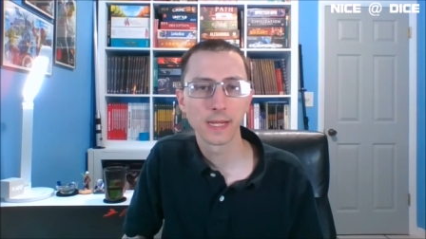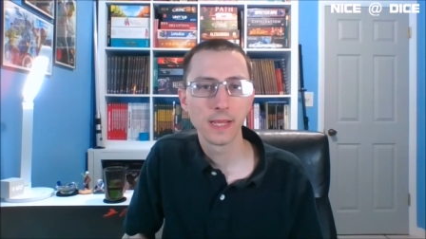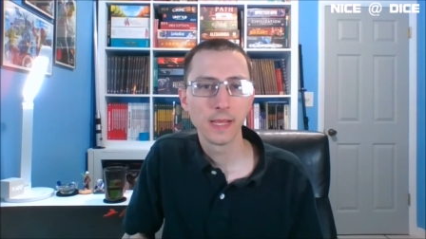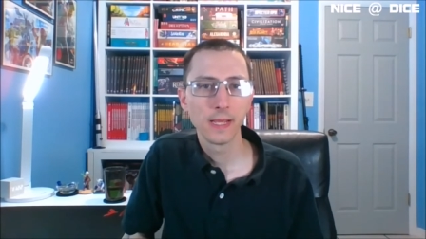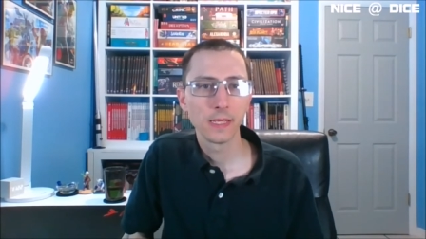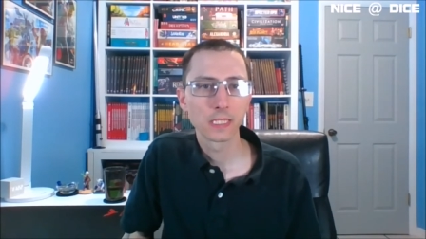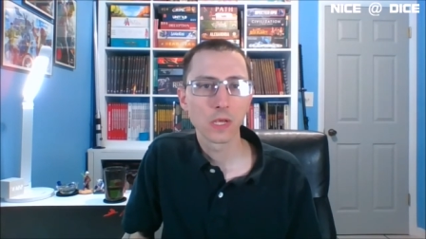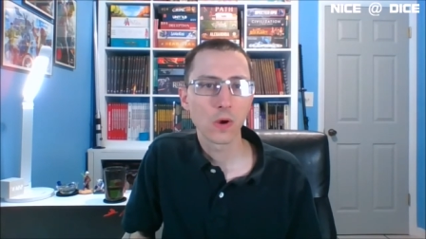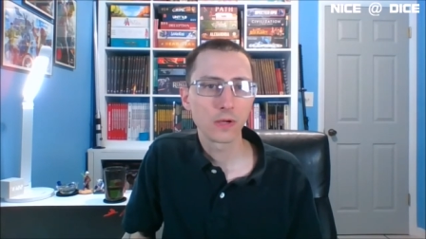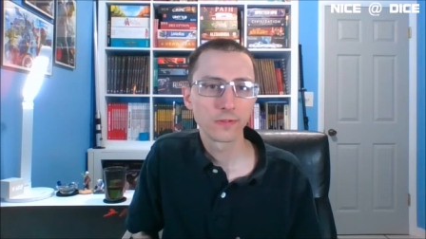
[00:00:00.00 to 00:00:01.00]
is I'll
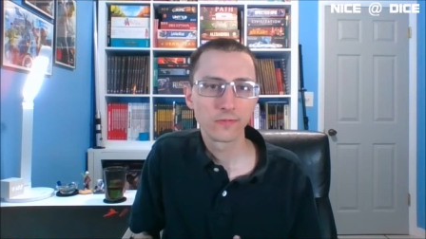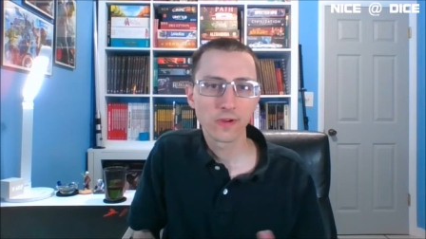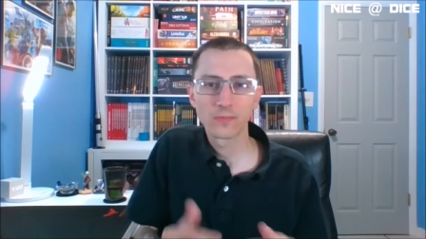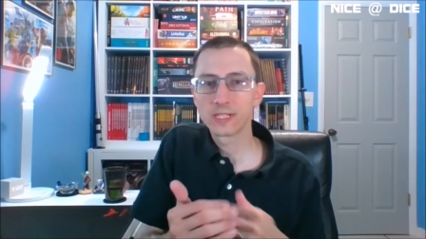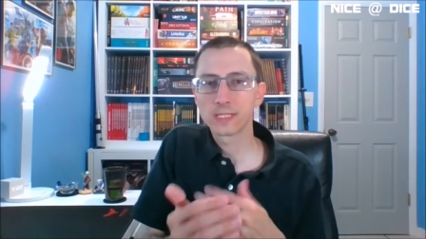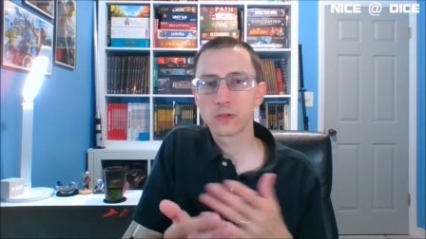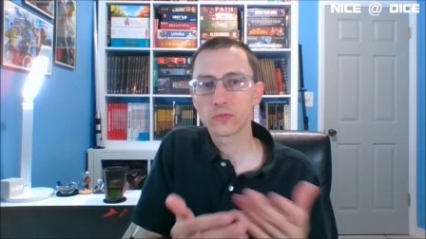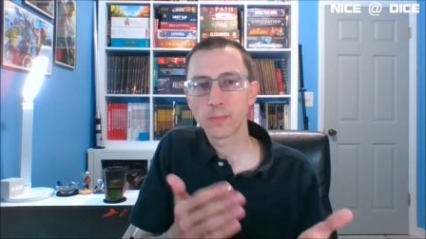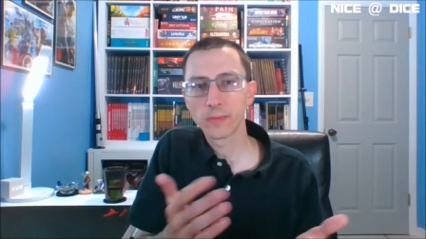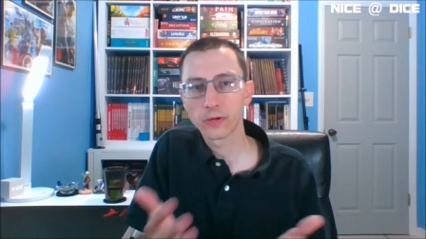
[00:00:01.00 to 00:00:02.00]
often find myself
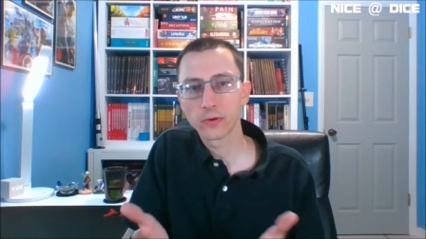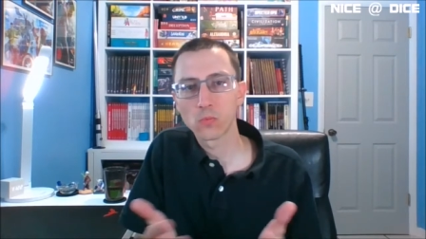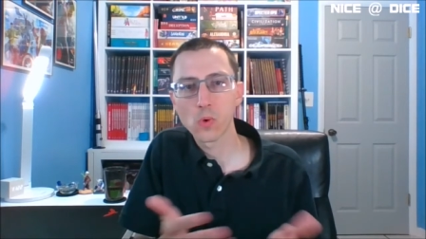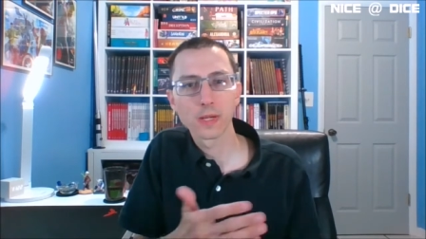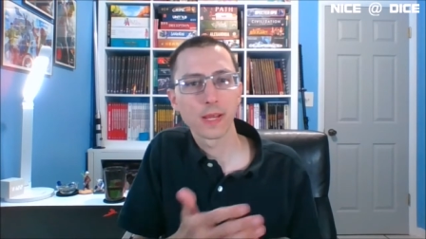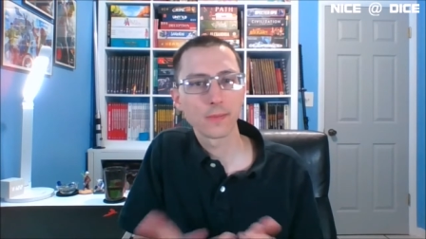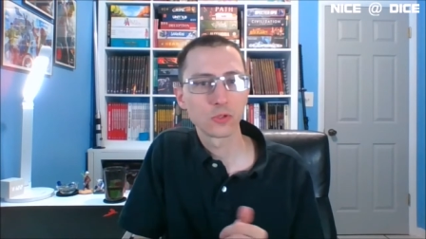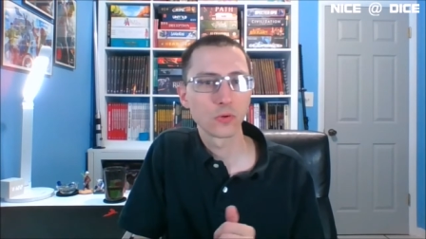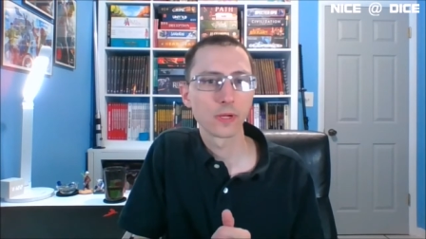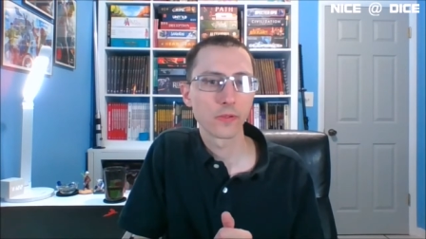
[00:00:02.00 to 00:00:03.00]
comparing one game to
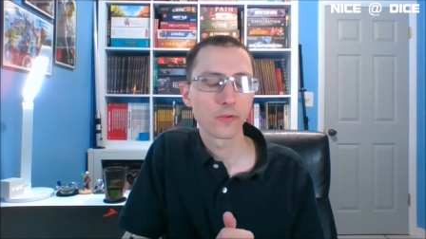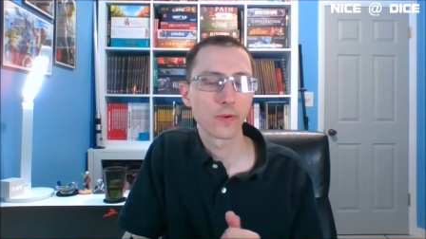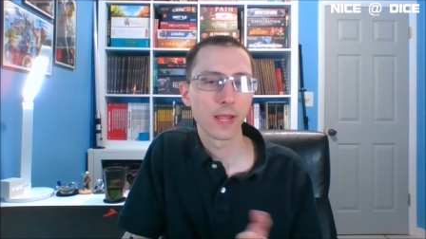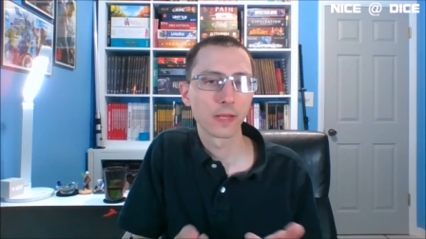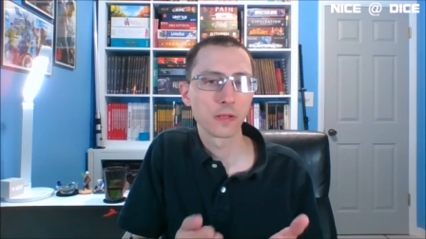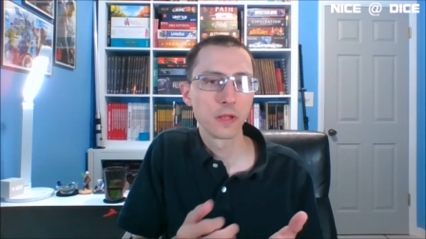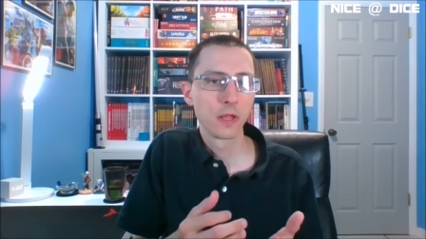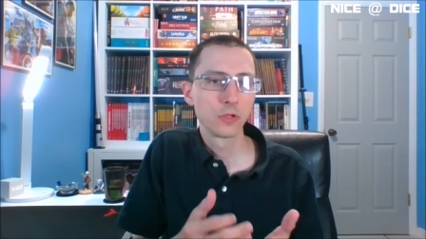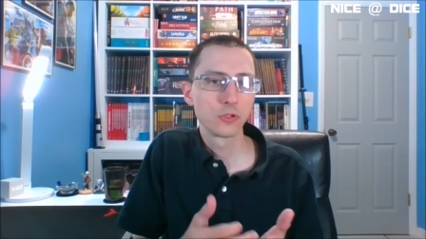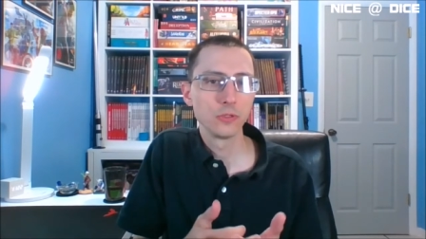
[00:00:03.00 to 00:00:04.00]
another and
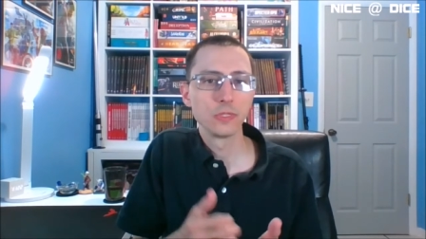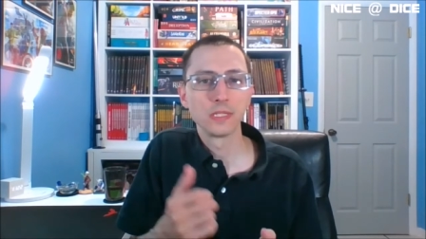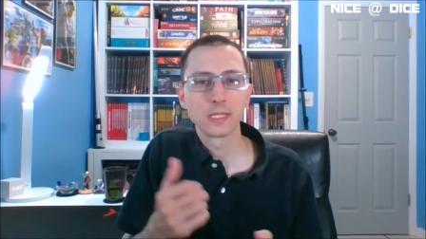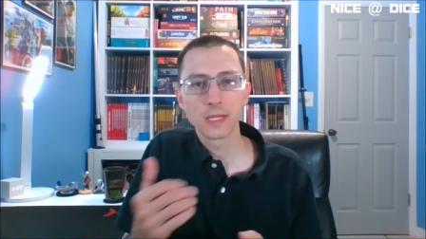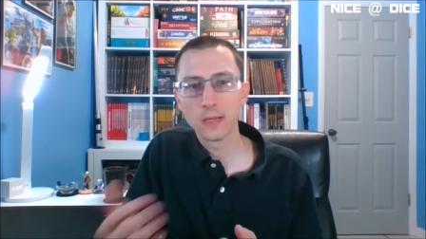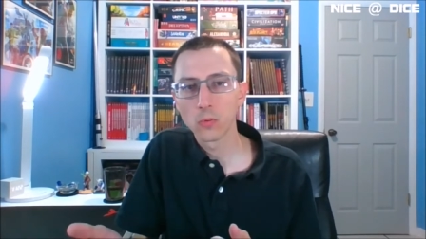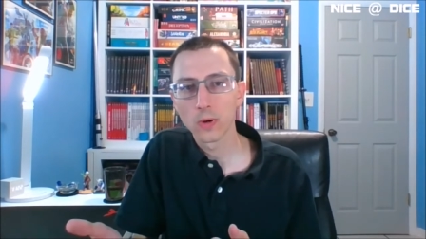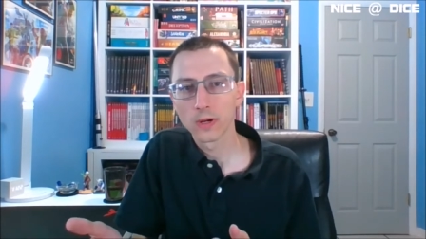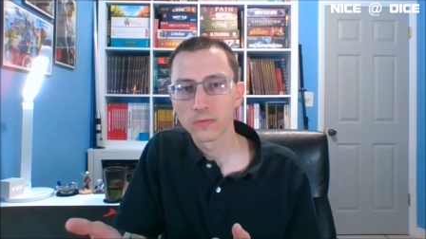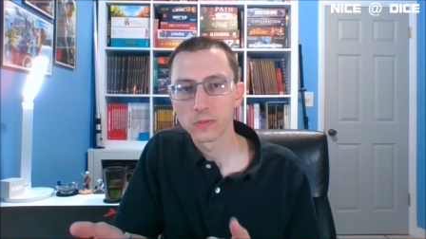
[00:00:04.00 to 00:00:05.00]
choosing to keep one
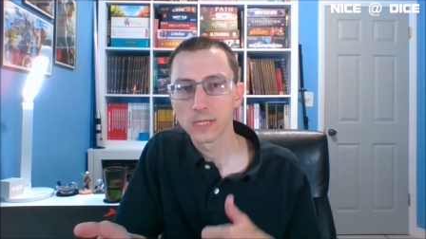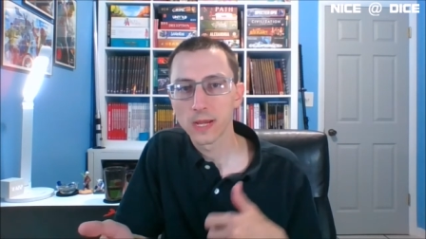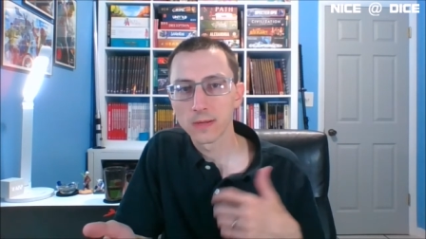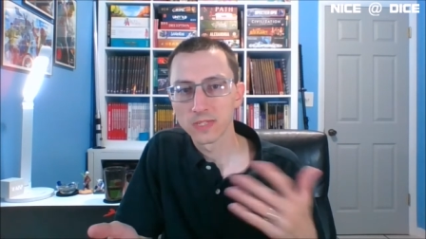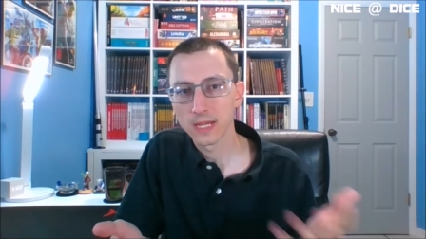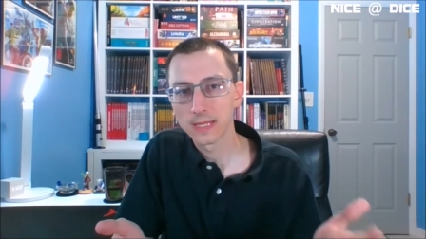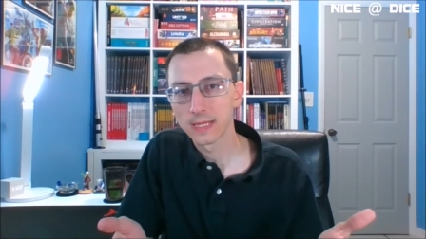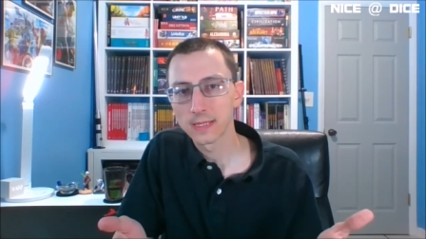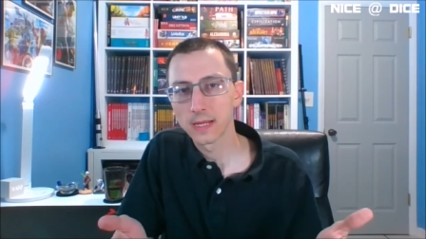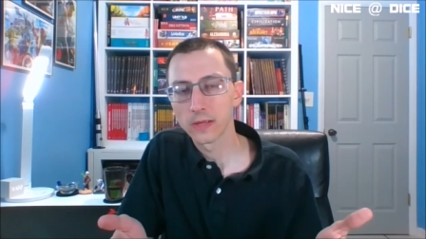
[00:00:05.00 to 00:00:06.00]
of those games and let
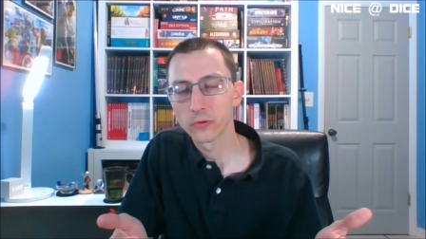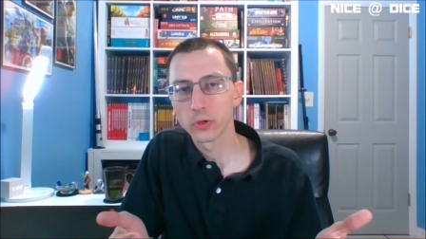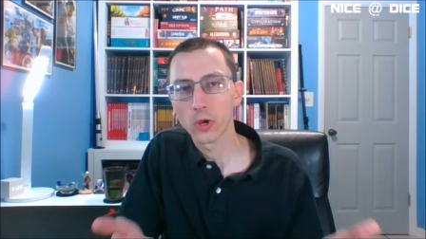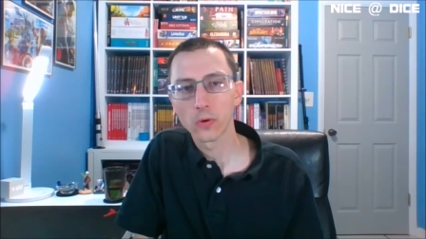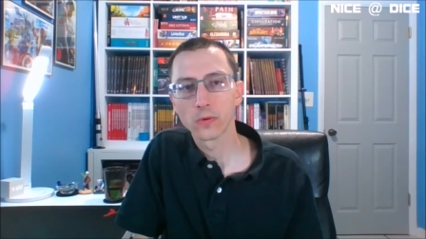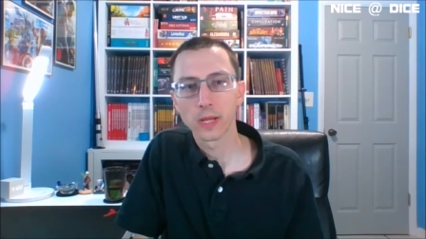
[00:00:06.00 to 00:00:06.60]
the other go.